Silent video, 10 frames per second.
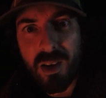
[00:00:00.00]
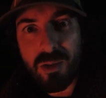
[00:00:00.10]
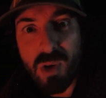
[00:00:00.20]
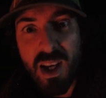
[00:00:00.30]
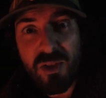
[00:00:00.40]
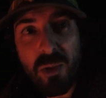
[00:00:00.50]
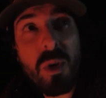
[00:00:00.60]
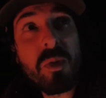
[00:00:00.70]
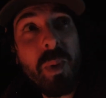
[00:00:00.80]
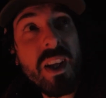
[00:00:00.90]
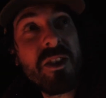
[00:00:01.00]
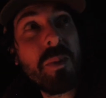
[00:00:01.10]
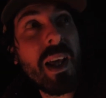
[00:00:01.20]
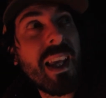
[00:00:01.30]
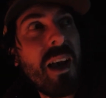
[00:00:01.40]
Right, it's almost pitch
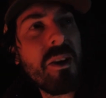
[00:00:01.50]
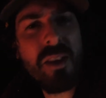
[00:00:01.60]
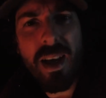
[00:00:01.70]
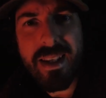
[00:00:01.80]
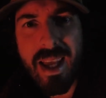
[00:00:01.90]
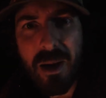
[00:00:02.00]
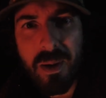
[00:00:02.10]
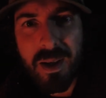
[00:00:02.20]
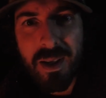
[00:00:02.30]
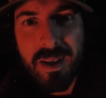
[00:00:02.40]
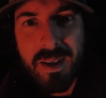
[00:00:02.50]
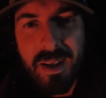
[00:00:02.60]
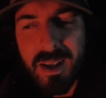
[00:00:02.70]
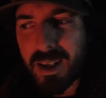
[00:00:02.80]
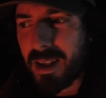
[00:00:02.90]
black outside now.
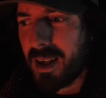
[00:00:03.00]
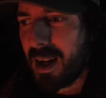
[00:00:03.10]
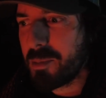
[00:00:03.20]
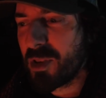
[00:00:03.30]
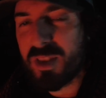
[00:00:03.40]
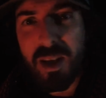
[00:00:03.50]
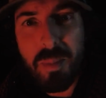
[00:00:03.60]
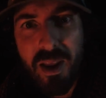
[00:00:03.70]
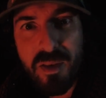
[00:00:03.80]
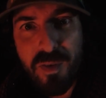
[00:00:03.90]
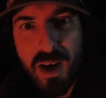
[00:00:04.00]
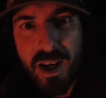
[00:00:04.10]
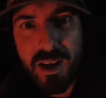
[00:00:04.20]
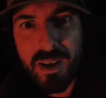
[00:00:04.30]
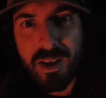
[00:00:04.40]
I'm just sitting by the
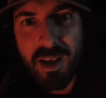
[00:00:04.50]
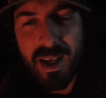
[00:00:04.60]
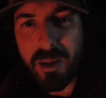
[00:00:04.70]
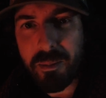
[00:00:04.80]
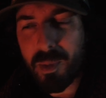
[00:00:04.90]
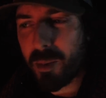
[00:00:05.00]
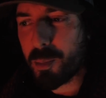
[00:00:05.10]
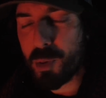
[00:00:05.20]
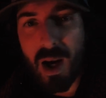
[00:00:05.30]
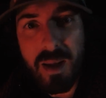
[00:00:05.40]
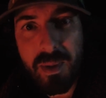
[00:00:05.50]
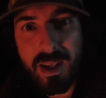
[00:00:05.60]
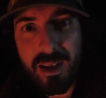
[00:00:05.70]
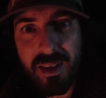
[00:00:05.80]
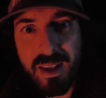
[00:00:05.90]
fire and I'm
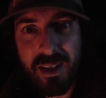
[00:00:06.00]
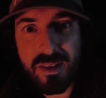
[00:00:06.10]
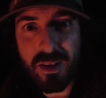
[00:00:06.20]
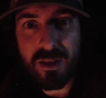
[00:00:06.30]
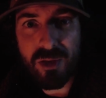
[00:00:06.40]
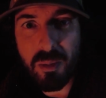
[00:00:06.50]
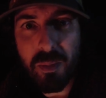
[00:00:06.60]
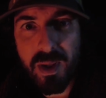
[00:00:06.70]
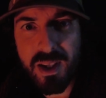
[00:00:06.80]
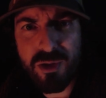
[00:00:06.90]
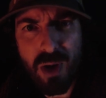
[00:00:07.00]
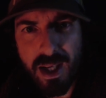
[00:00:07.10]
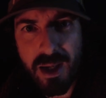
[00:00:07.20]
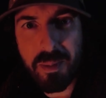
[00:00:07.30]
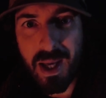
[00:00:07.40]
priming these zombie
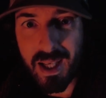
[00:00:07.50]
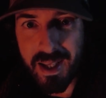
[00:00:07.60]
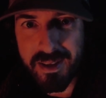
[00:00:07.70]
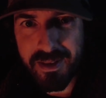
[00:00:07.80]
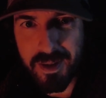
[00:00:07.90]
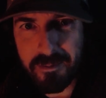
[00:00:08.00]
tracker pellets.